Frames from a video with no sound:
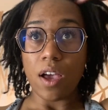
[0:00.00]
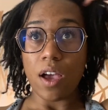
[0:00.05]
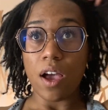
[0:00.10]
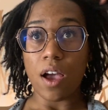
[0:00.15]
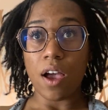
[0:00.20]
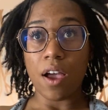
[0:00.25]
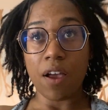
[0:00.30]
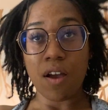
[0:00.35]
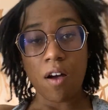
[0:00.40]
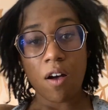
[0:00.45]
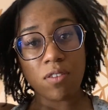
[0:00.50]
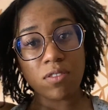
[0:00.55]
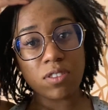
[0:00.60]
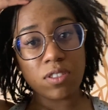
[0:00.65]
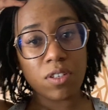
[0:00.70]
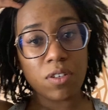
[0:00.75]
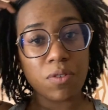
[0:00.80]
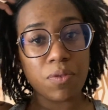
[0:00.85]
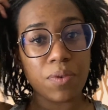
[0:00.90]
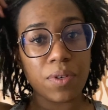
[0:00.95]
I
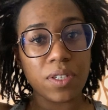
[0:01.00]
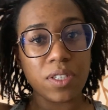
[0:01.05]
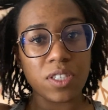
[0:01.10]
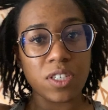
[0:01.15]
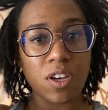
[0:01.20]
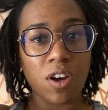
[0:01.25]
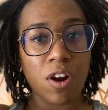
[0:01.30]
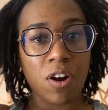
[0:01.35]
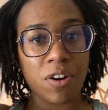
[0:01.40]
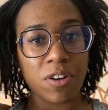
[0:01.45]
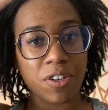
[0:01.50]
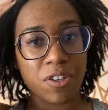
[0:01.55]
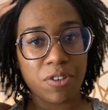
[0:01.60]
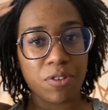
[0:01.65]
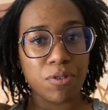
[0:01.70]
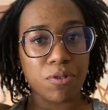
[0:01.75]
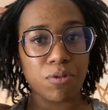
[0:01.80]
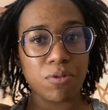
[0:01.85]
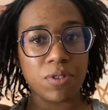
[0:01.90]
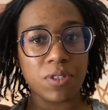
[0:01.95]
also want to
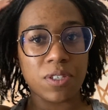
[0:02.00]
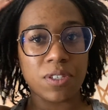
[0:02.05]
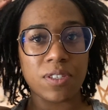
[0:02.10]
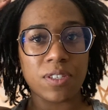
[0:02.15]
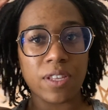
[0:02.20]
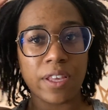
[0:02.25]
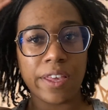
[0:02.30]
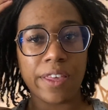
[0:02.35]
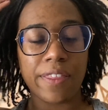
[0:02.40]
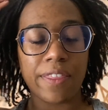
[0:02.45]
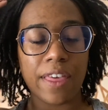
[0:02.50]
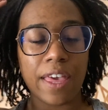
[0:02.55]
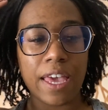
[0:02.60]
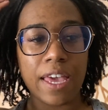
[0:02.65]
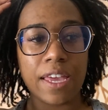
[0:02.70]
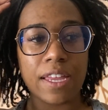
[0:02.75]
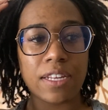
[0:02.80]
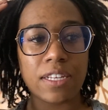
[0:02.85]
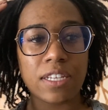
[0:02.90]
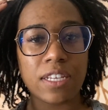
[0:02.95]
argue to say
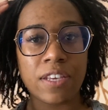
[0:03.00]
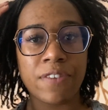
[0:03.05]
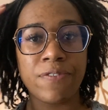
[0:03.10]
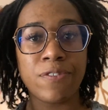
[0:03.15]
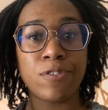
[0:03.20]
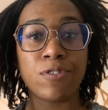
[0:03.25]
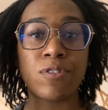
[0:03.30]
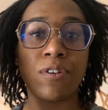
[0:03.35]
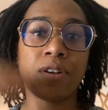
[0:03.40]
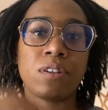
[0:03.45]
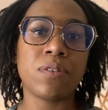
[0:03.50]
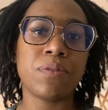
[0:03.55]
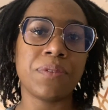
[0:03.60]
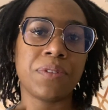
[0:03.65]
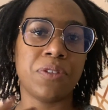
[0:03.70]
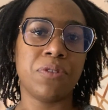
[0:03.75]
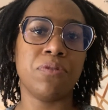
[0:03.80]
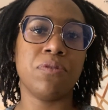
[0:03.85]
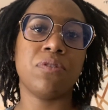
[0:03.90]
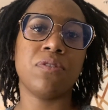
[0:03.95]
that if you started with
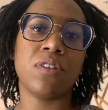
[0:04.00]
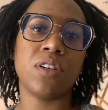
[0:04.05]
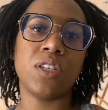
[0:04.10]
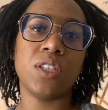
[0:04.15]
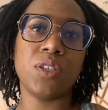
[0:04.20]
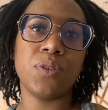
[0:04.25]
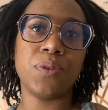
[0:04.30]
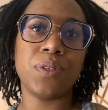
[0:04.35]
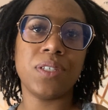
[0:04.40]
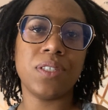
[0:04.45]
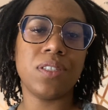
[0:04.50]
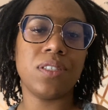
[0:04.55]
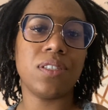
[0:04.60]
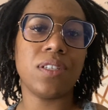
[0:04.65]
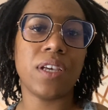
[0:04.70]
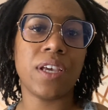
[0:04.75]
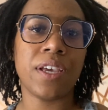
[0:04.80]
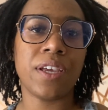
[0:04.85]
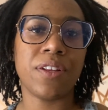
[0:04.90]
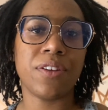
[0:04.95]
two-strand twist
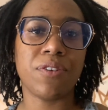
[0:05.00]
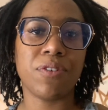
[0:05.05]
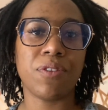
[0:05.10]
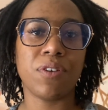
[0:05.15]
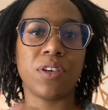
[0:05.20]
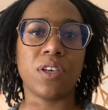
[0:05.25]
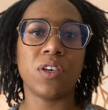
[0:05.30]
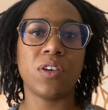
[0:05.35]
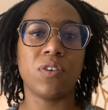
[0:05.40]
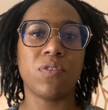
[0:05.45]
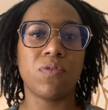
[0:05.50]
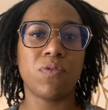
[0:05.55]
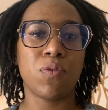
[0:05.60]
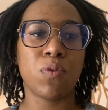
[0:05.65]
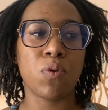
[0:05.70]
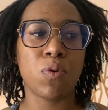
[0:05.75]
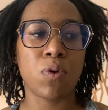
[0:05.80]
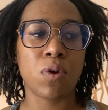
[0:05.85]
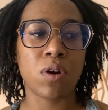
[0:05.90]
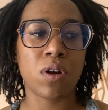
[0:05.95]
and you're looking
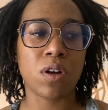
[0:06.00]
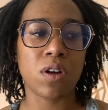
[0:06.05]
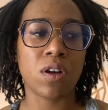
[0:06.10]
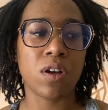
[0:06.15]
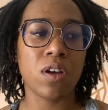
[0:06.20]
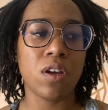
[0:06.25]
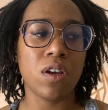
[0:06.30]
for